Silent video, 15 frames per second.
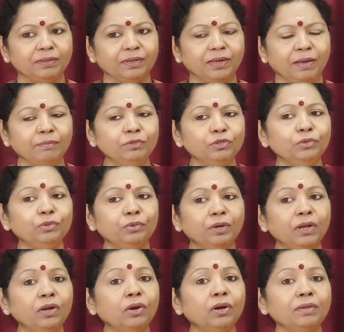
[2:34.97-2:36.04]
come to
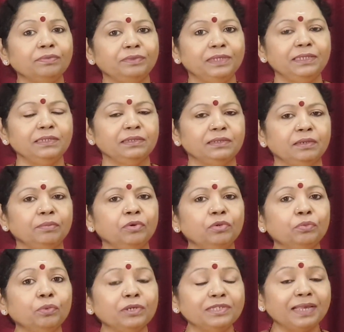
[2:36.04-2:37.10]
know a lot of things
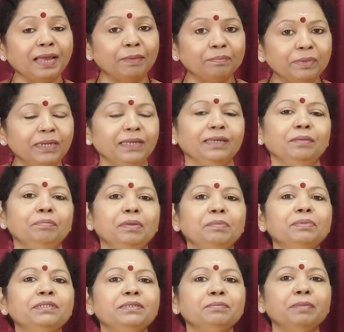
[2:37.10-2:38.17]
about what's happening in
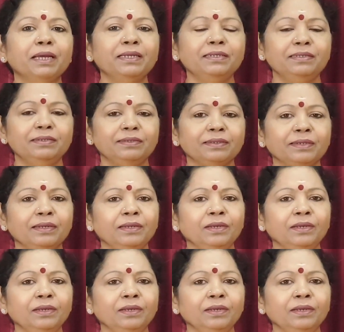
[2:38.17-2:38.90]
people's mind,